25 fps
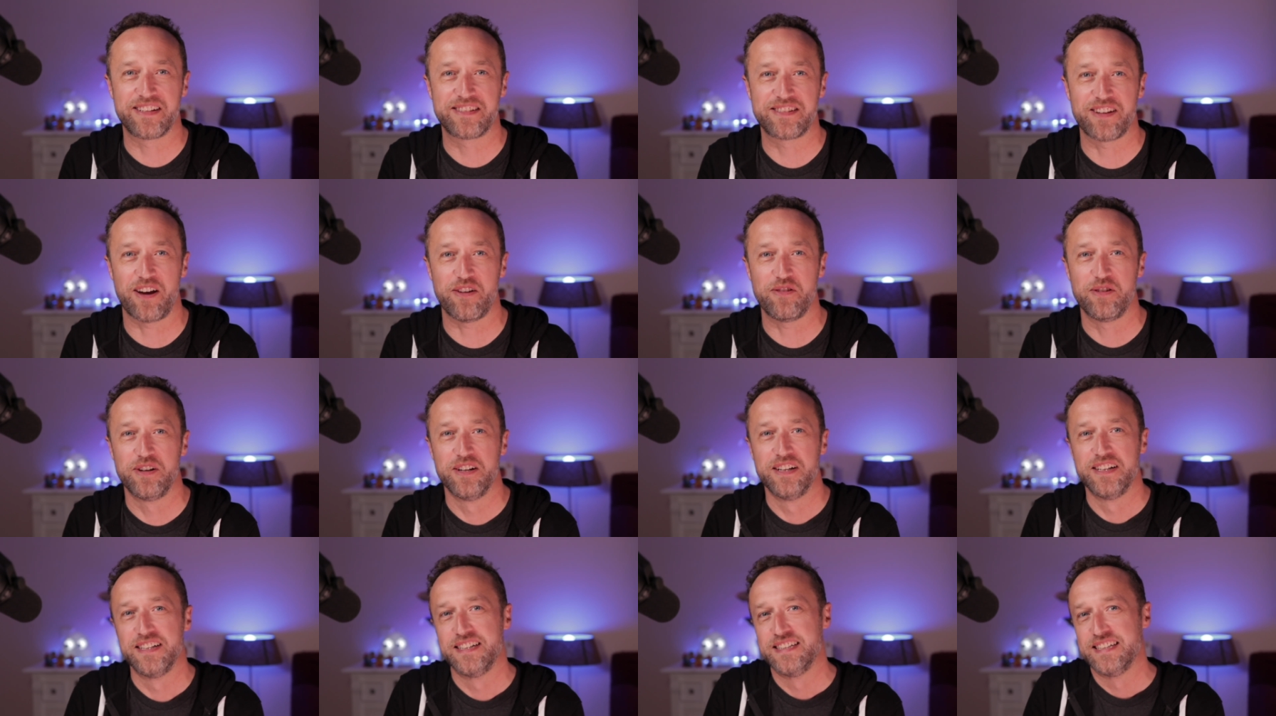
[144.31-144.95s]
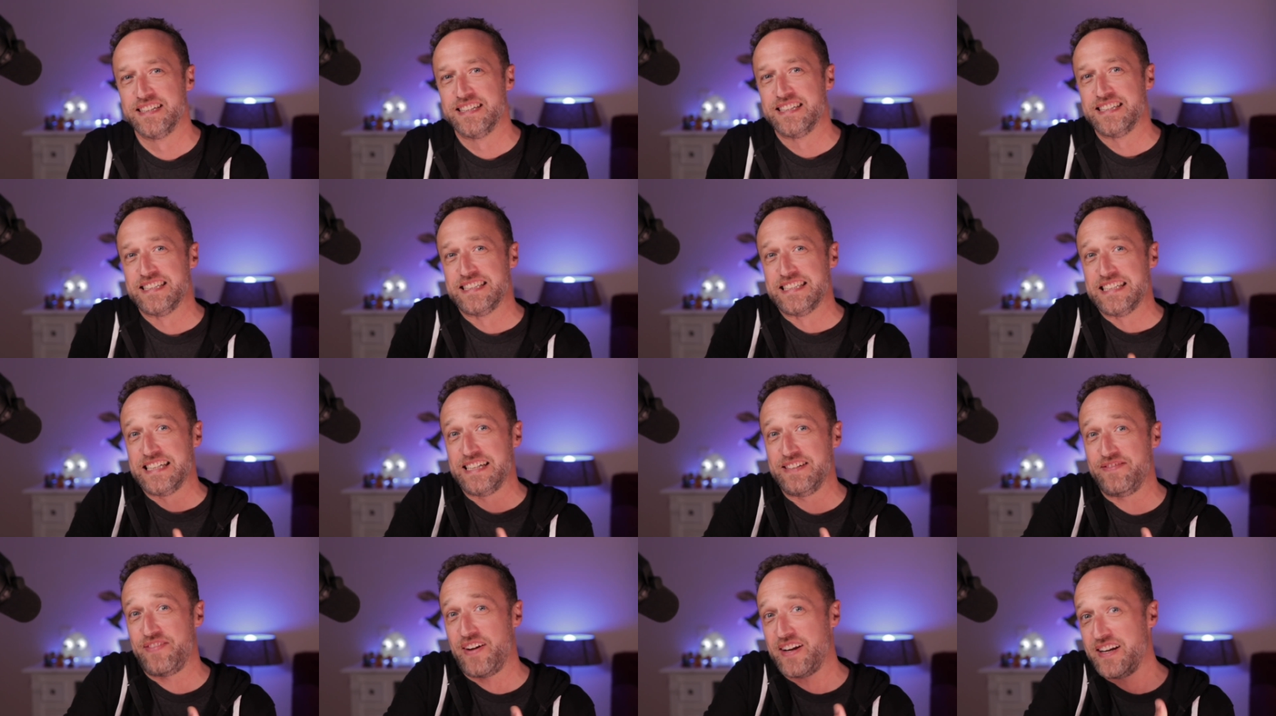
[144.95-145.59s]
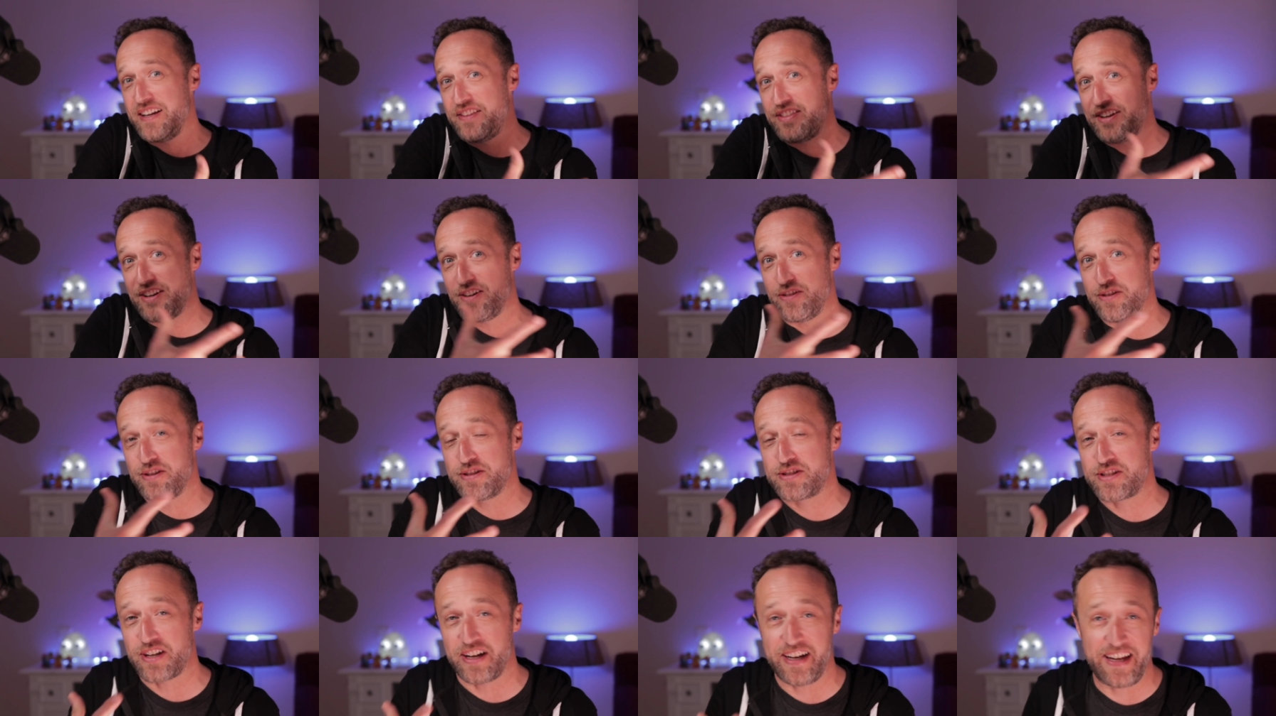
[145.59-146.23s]
So if anything on
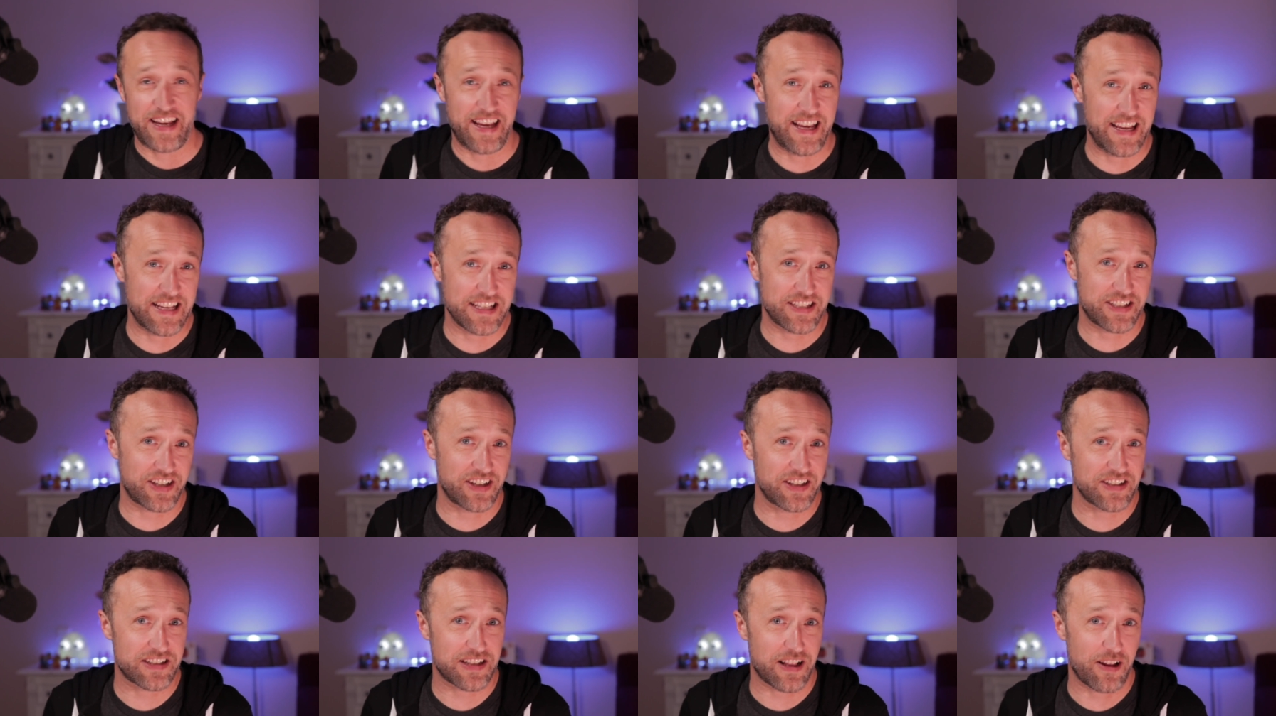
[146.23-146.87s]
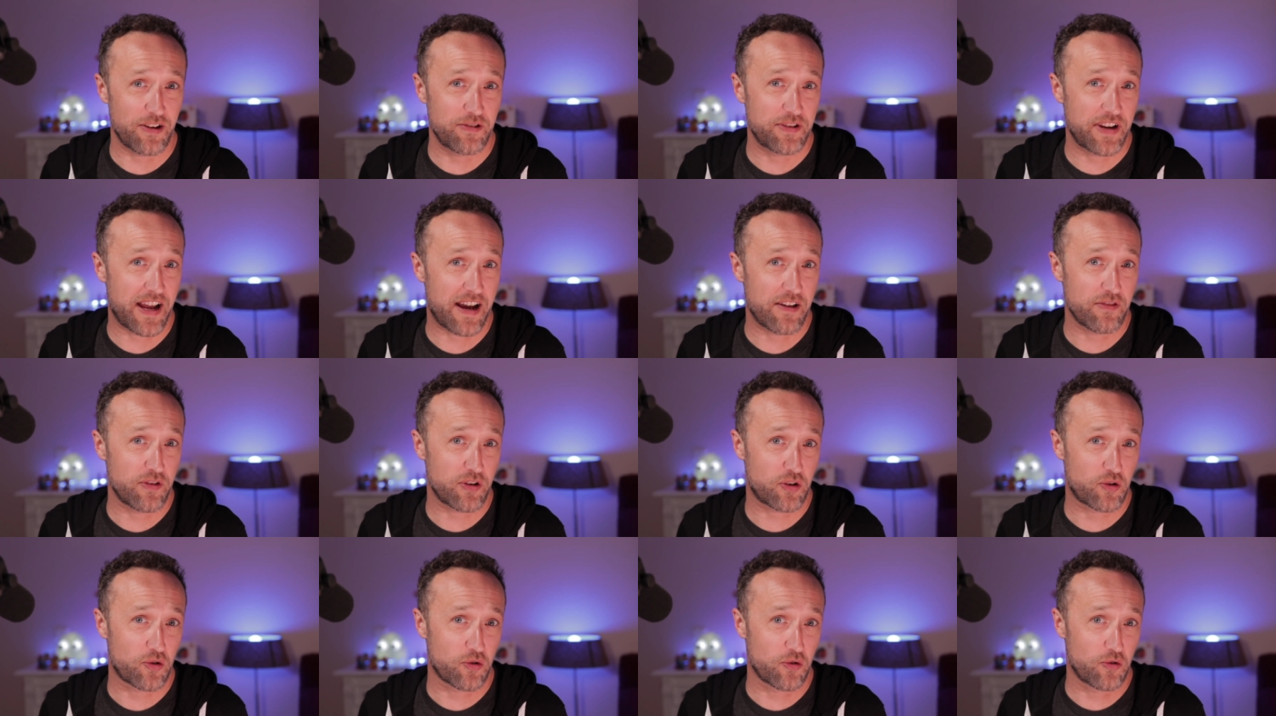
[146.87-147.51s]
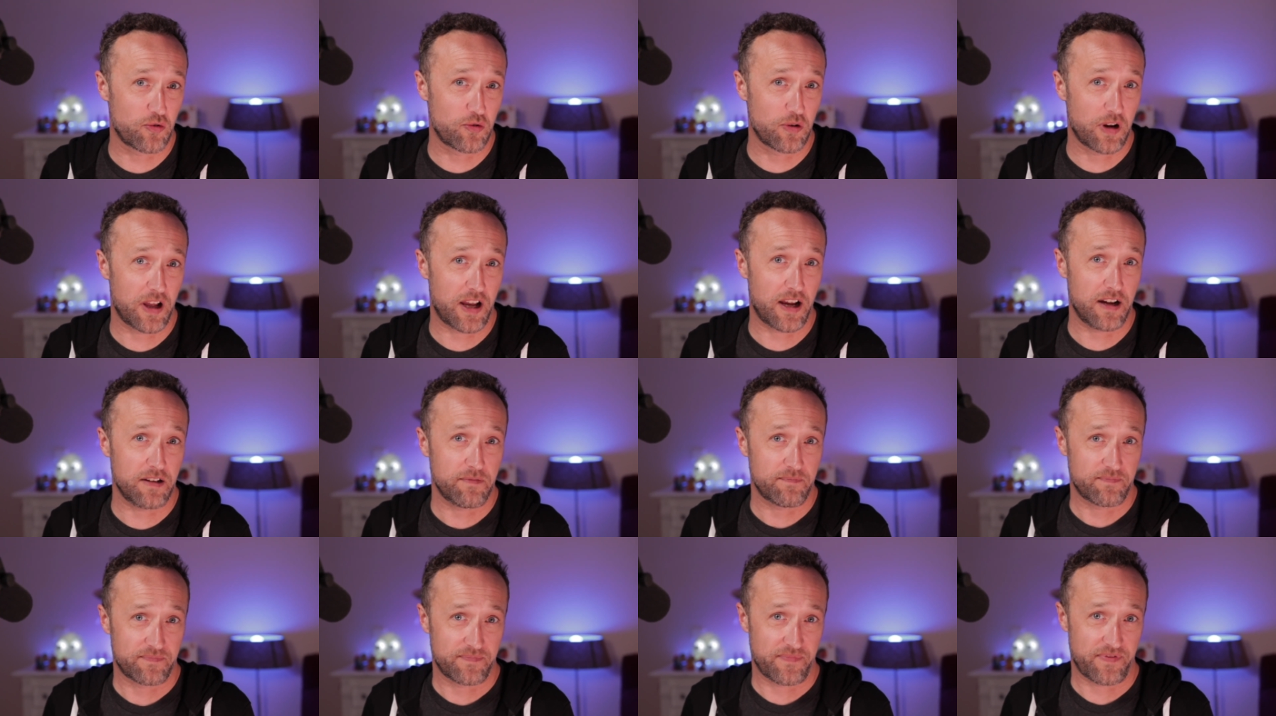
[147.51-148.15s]
your site is going to slow down the
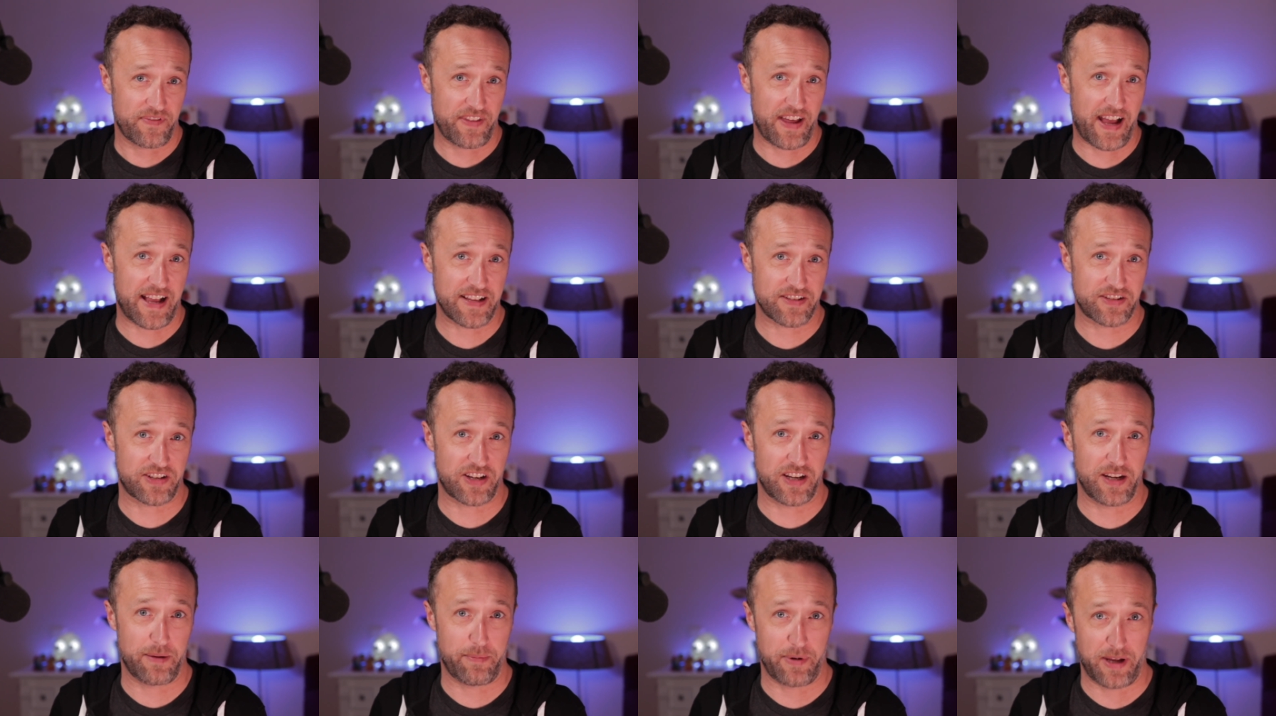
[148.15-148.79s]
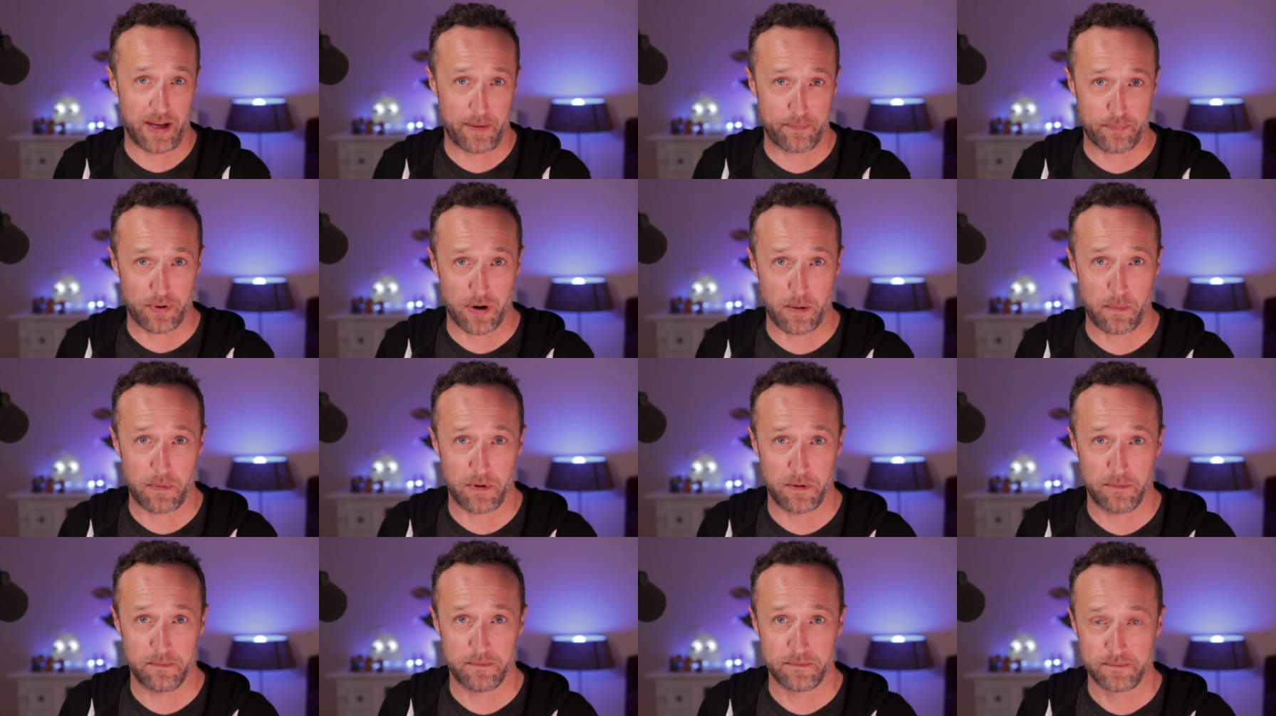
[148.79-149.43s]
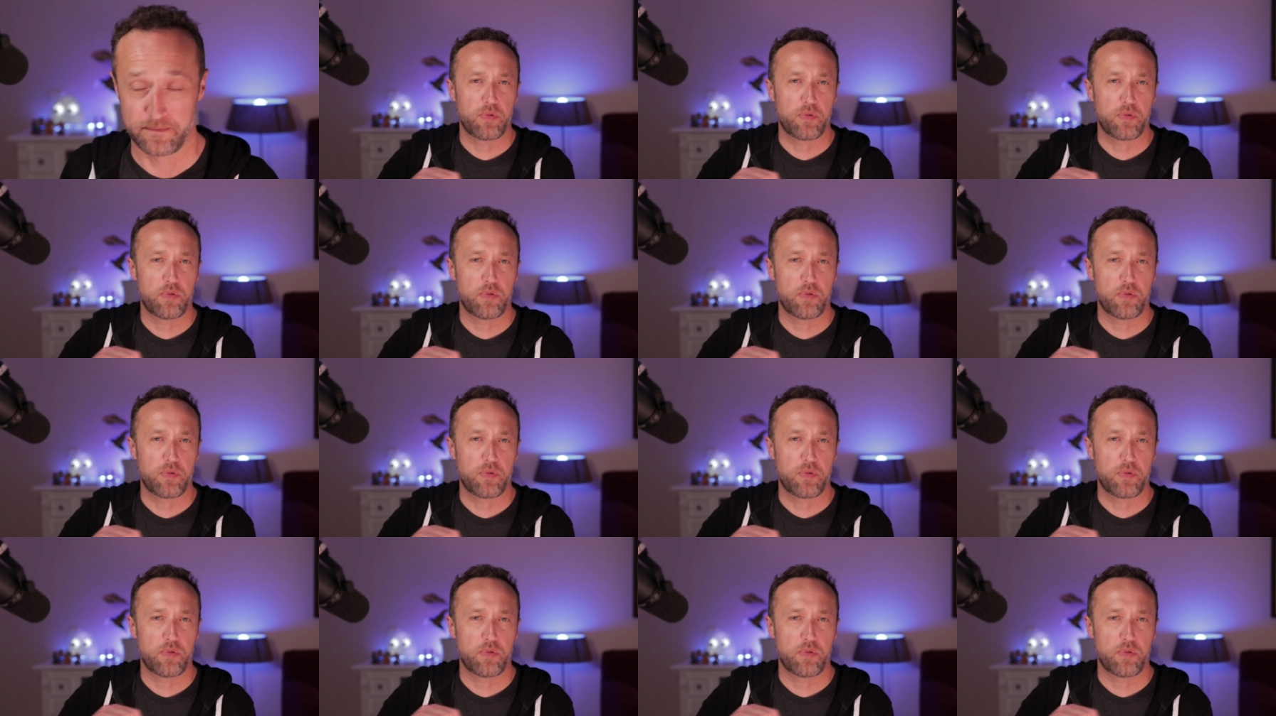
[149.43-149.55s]
crawler, that's going to be a problem.